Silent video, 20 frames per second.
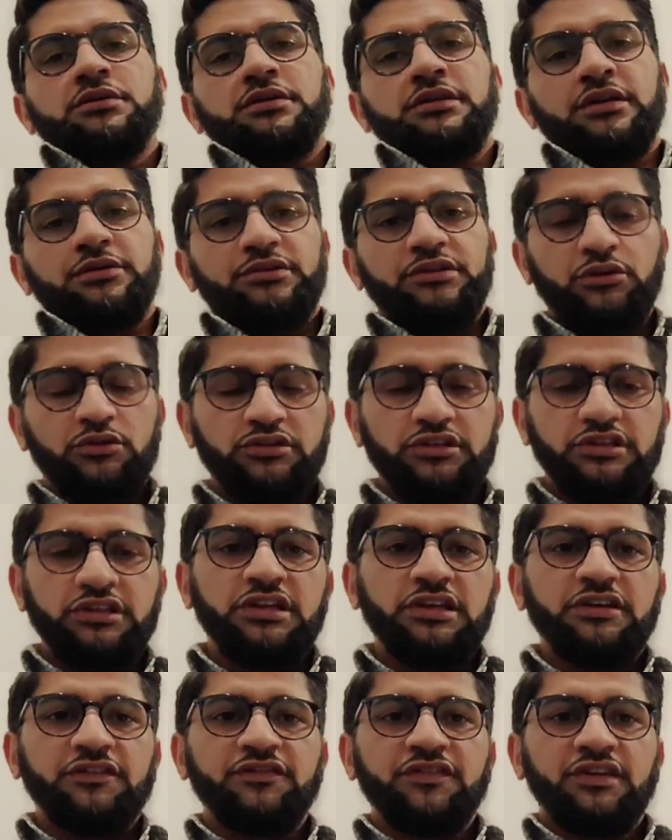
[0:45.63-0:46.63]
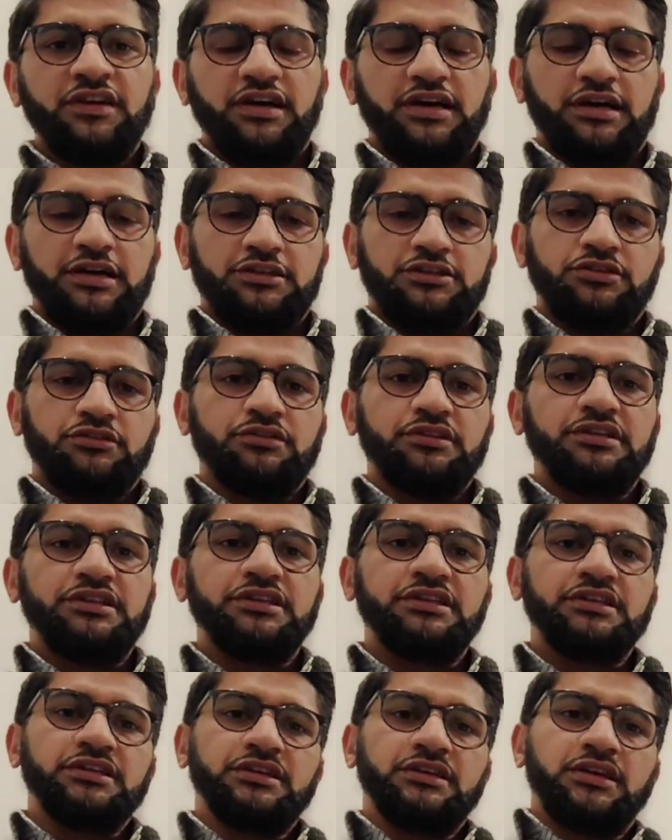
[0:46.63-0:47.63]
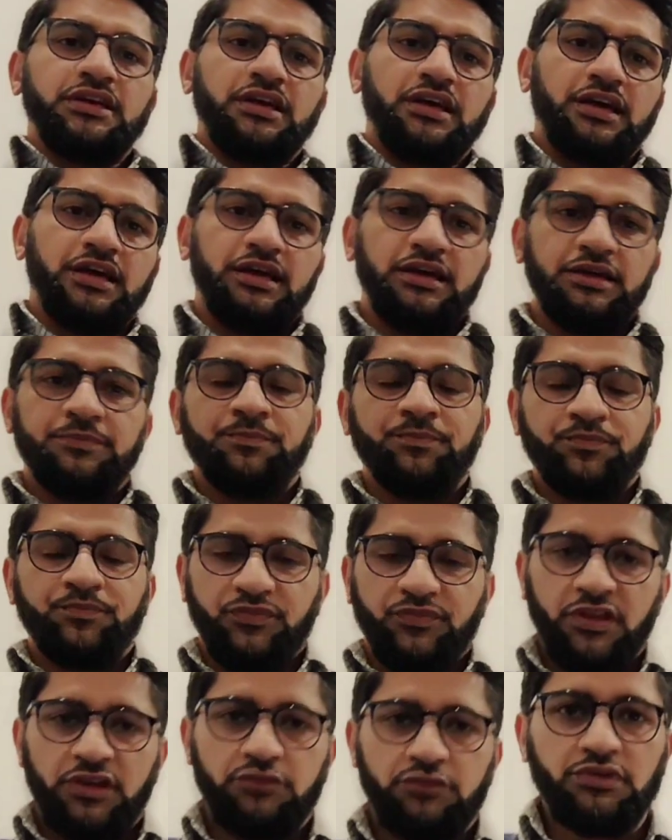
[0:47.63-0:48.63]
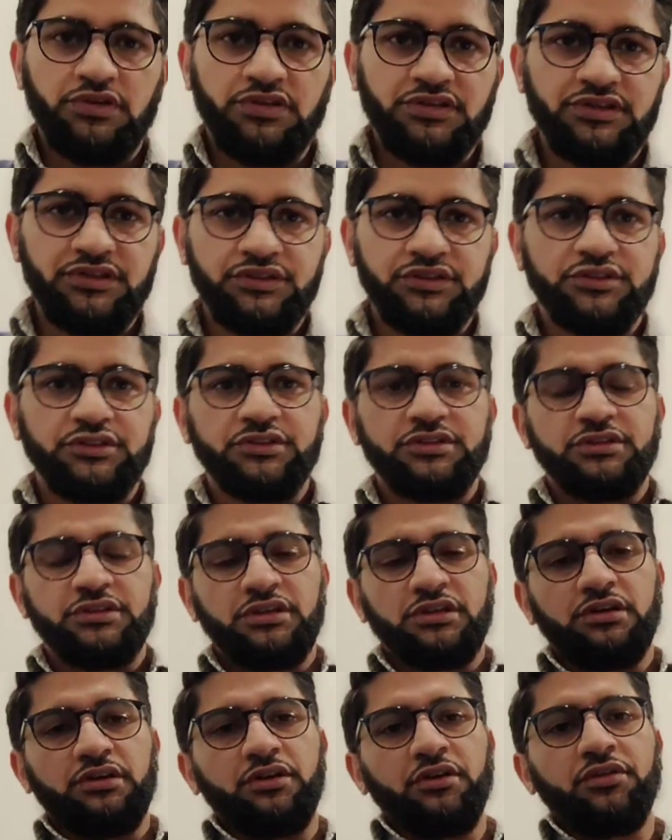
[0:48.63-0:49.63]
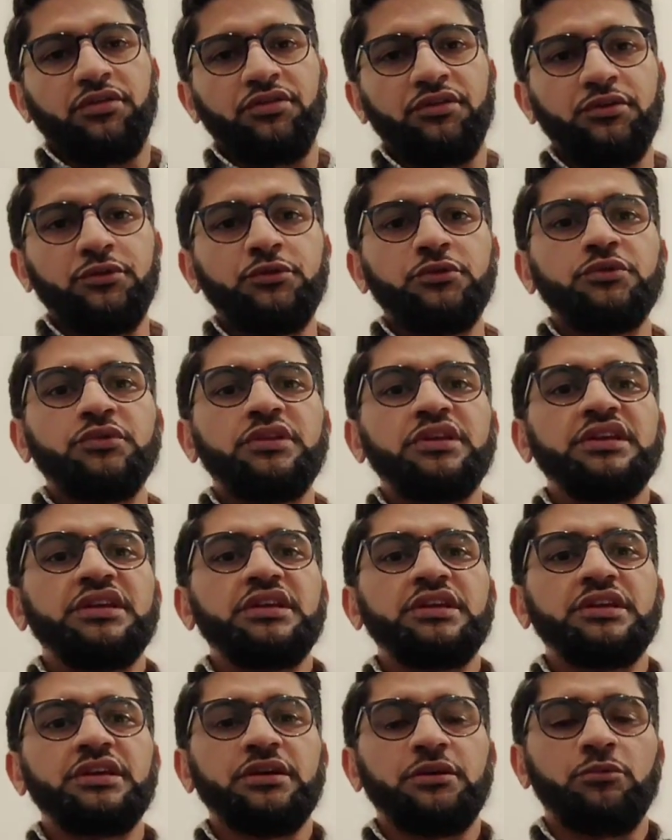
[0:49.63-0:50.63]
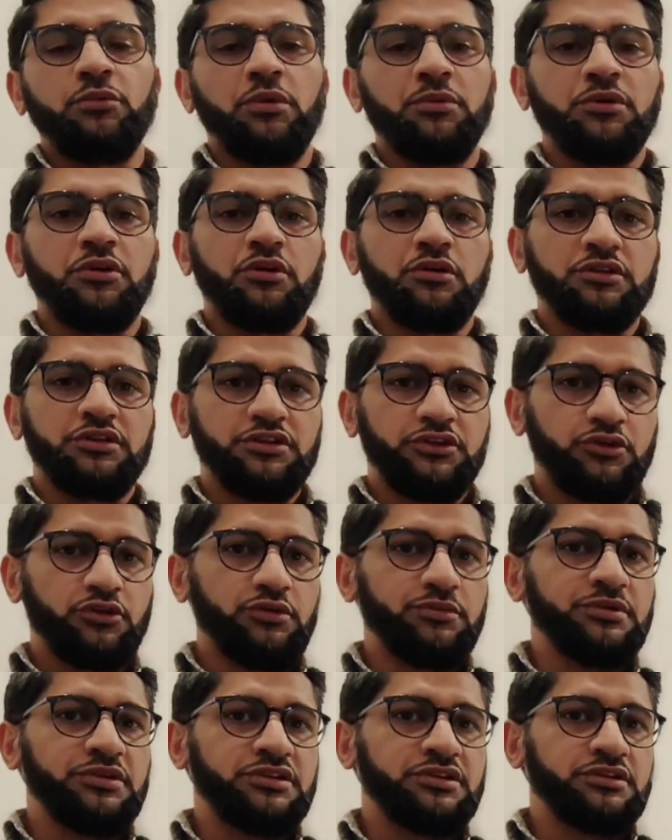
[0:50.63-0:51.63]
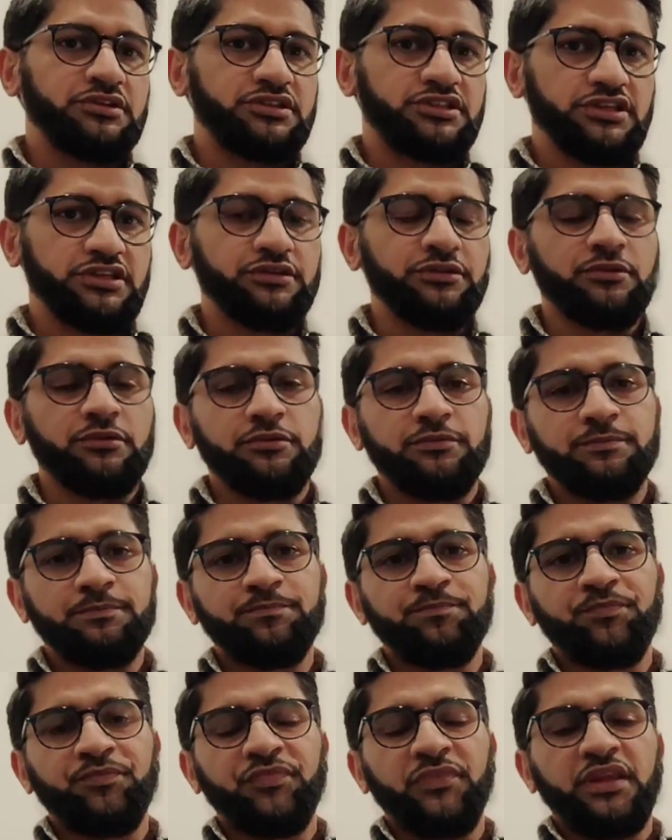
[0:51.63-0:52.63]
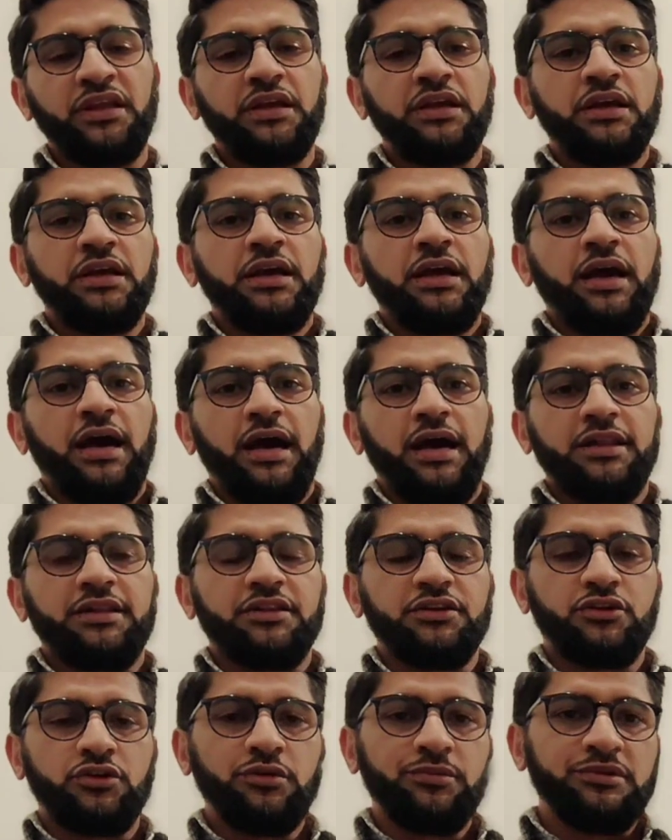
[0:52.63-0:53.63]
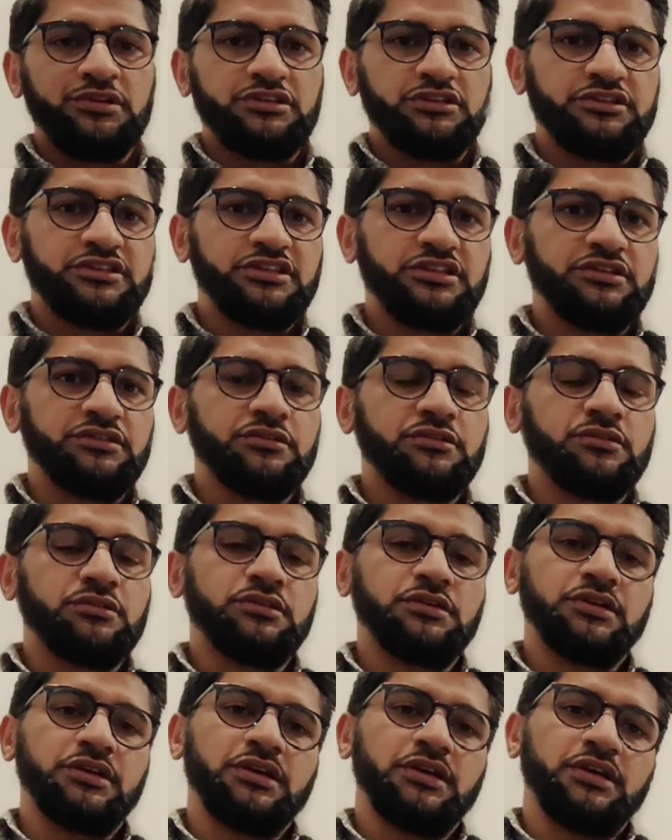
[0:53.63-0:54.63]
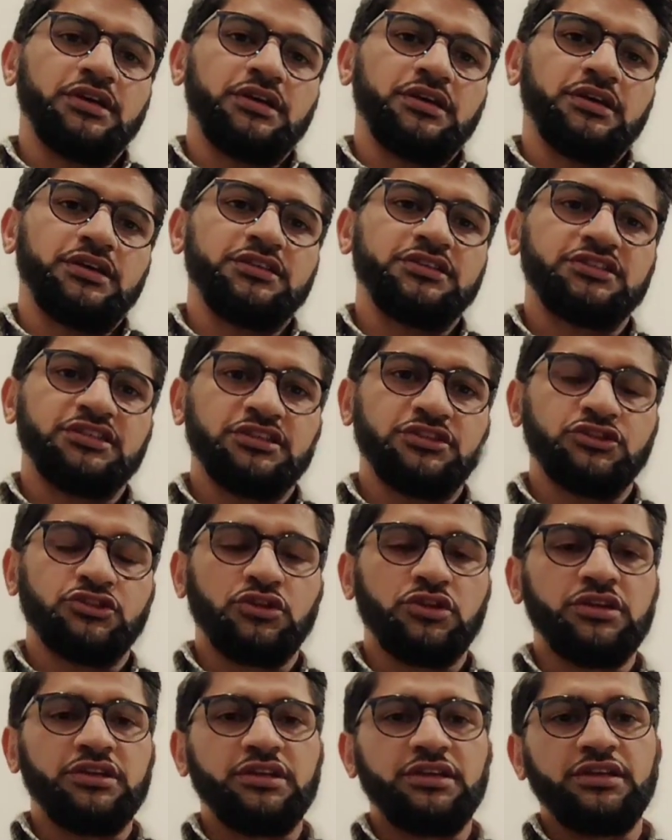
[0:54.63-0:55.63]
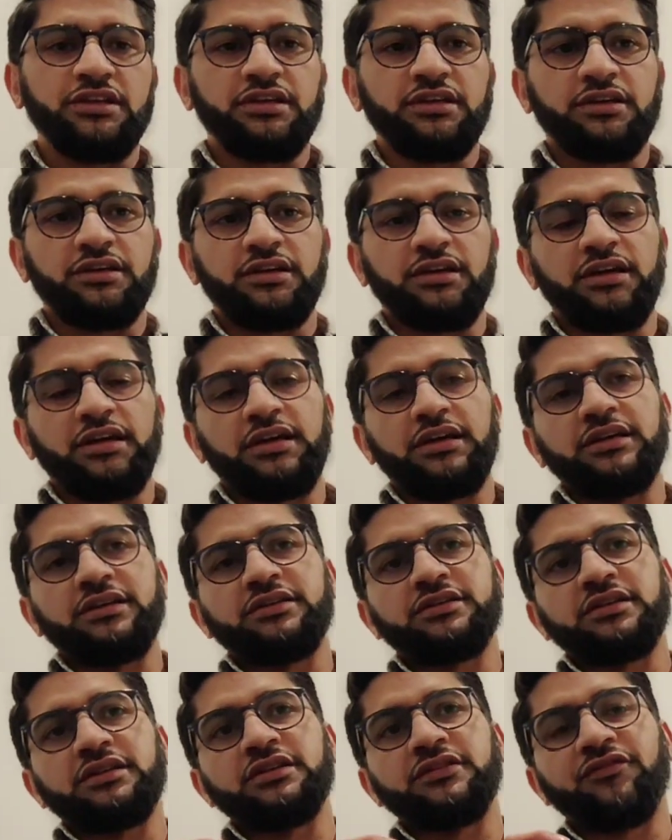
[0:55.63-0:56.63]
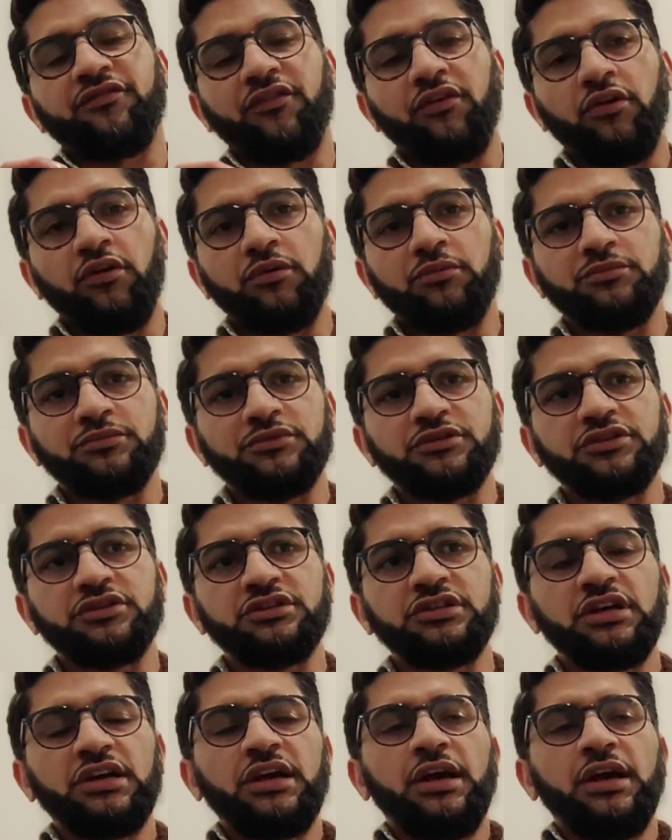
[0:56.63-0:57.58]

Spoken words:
Now the ulnar nerve actually runs through what we call the cubital tunnel, and the cubital tunnel essentially is formed